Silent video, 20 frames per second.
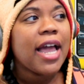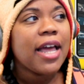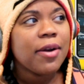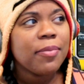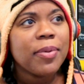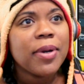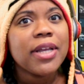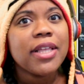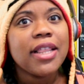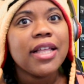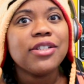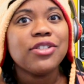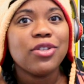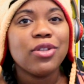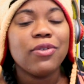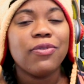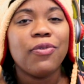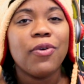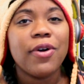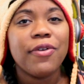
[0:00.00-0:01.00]
kind of bringing that
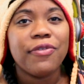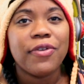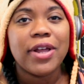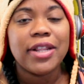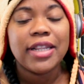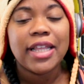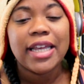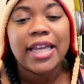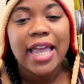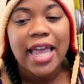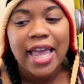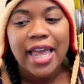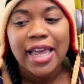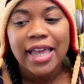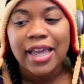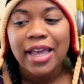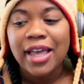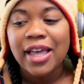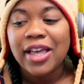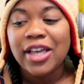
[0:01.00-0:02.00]
to the forefront. Like,
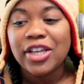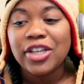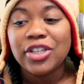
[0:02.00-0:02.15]
hey,